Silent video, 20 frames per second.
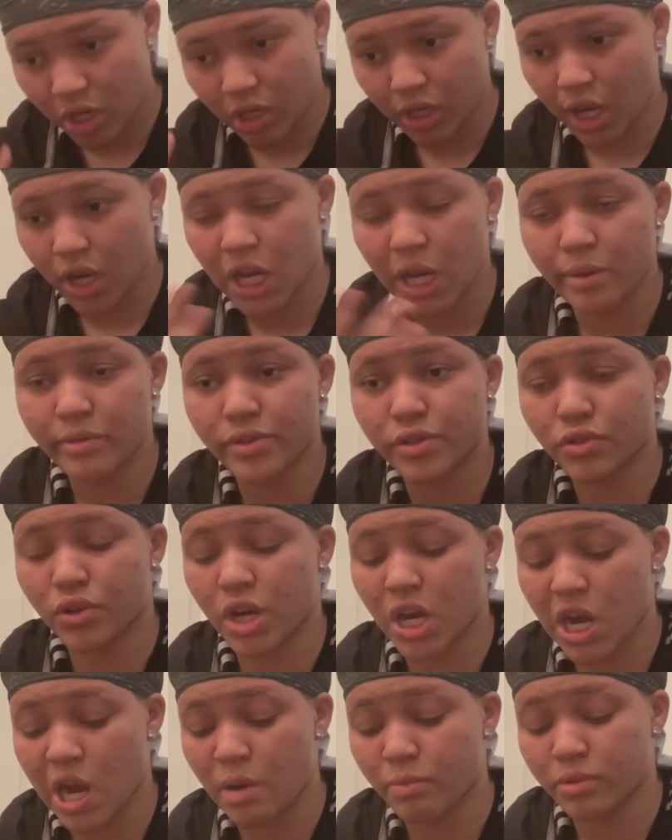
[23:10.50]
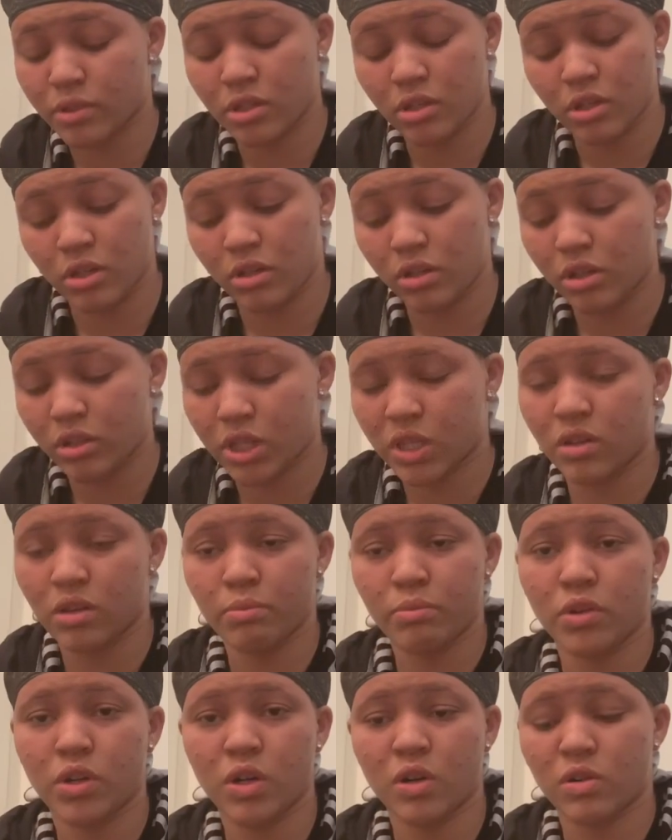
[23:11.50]
y'all like, comment, subscribe, and hit that
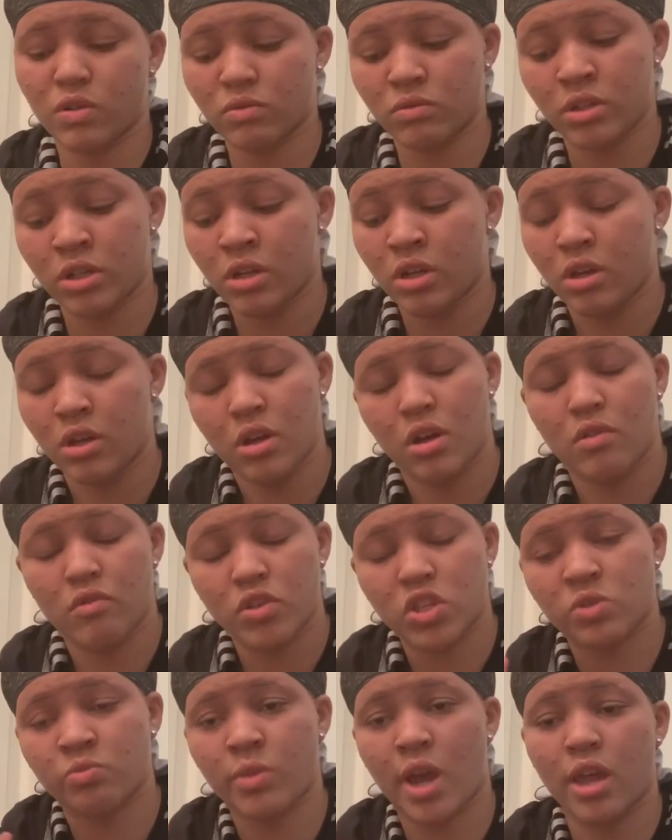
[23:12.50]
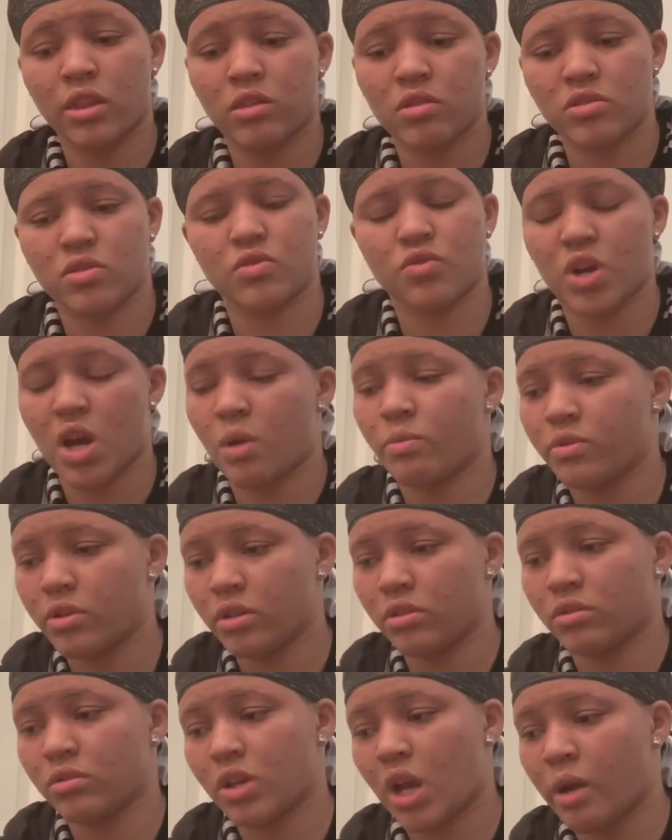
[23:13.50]
bell. Smack the subscribe
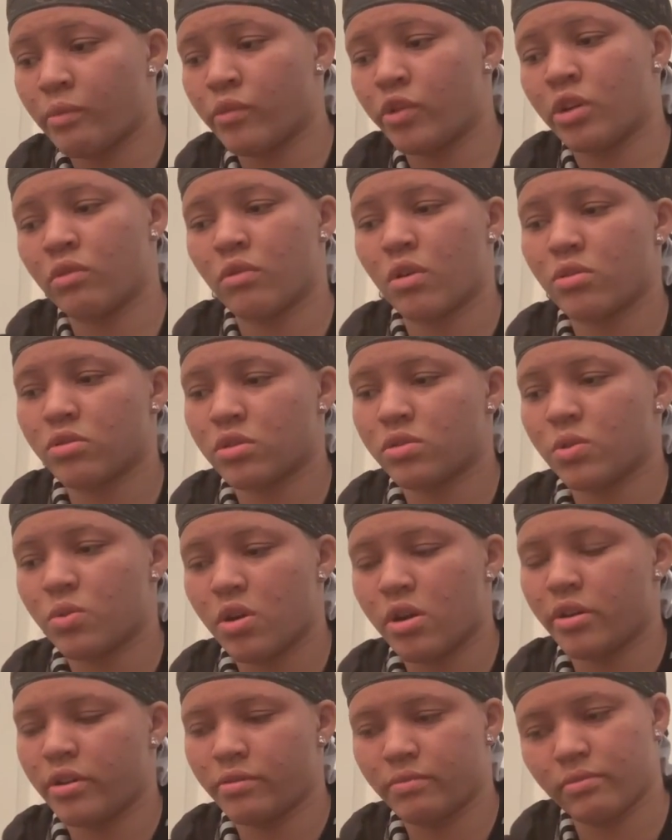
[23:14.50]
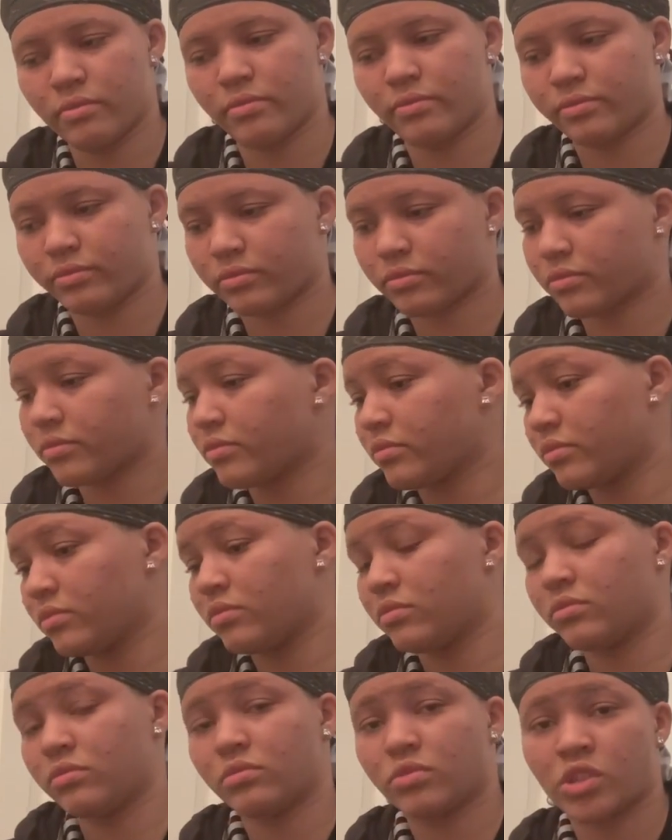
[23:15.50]
button. I'm on the road to 200.
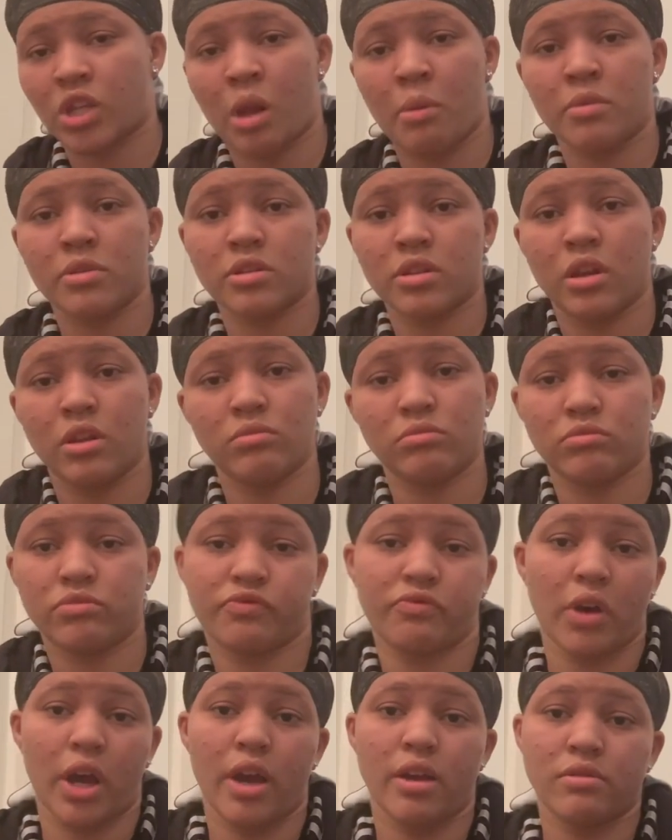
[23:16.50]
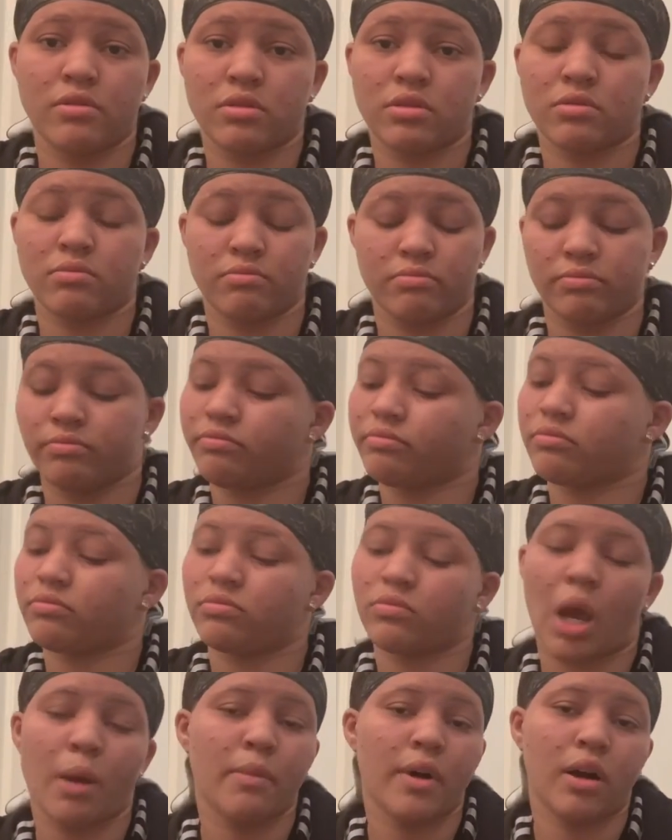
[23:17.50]
So I'm gonna say facts.
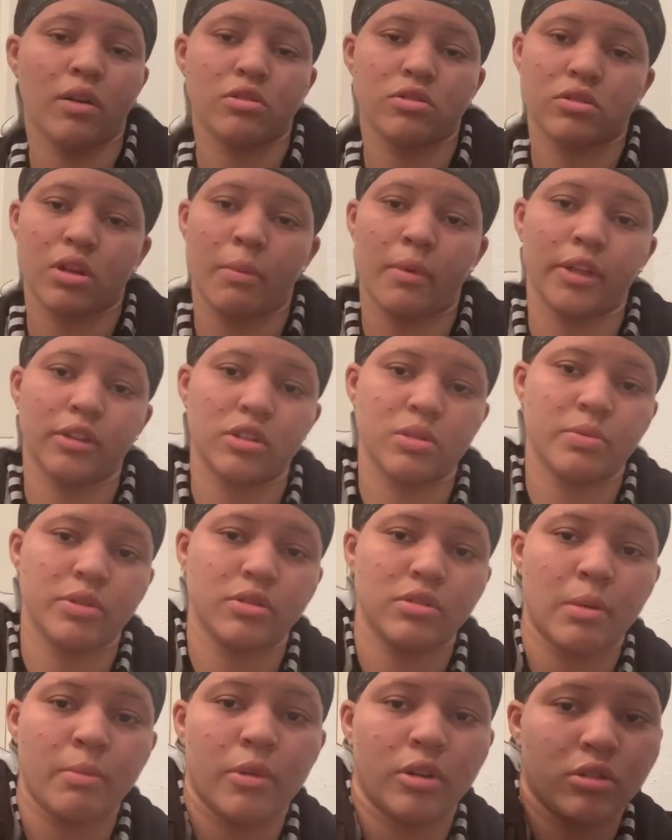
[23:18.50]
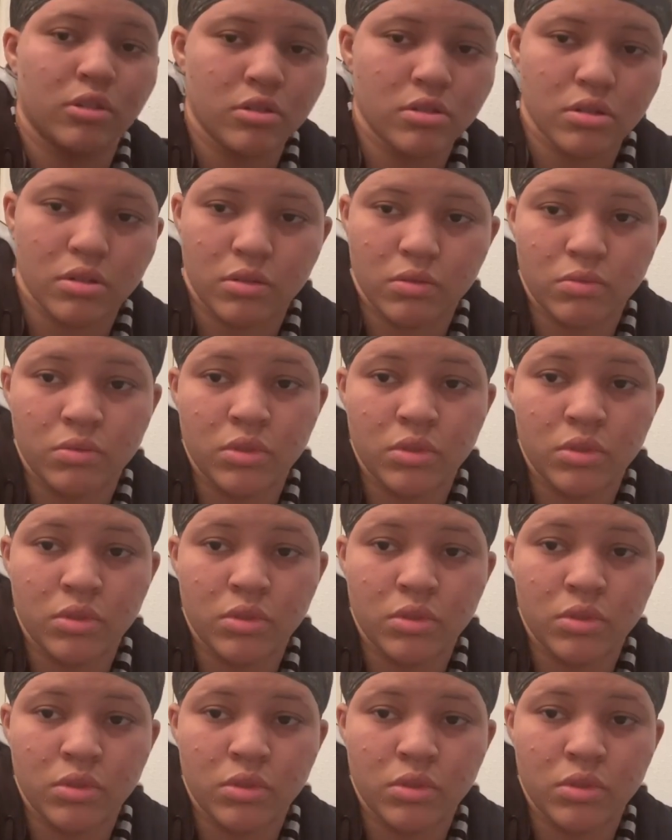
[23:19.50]
I'm out. I'm out this. I'm out this hole.